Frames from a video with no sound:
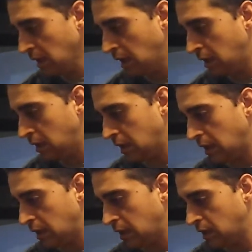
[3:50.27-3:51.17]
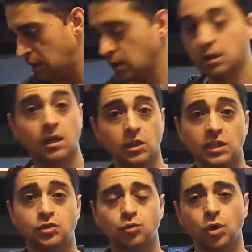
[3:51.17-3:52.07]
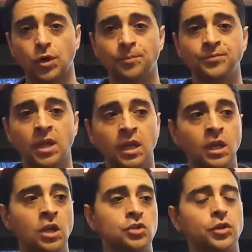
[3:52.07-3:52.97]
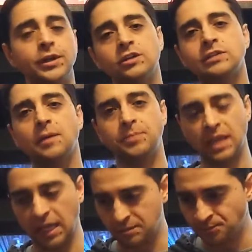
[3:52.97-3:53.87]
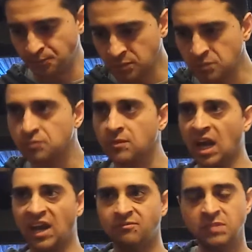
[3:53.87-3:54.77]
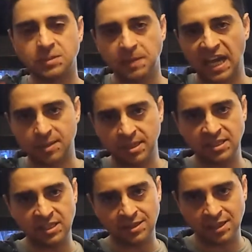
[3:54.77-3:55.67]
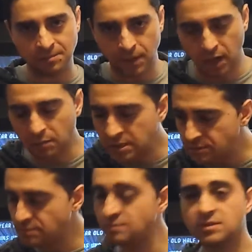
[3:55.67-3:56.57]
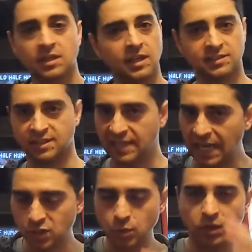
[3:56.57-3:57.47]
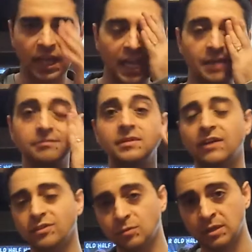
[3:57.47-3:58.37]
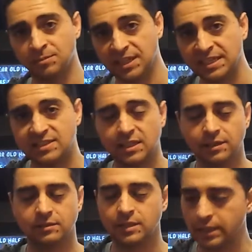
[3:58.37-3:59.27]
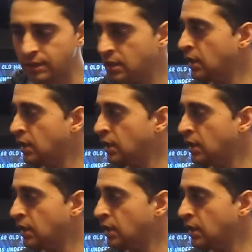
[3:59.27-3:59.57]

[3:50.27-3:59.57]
And let's roll. So here's how it began. I have Miss Pac-Man in the apartment. It's a casual game. Everyone plays it here and there.